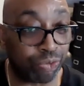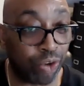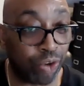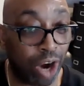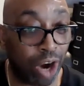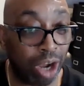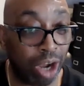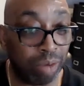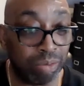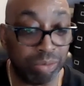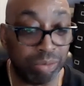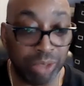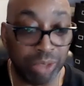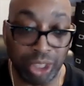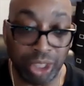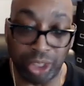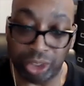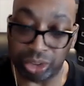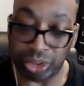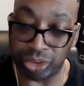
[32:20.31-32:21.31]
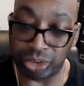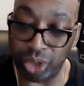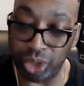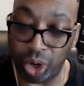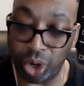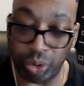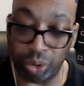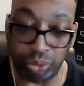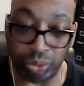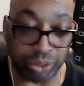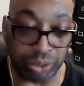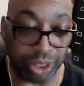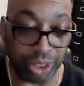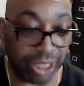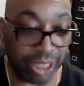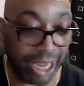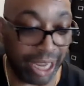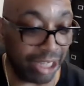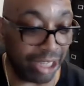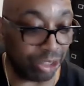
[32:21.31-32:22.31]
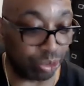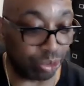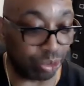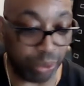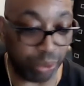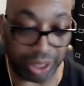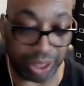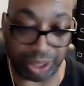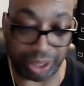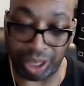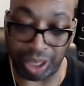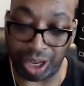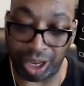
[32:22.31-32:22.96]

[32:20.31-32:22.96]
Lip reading: from, the days with,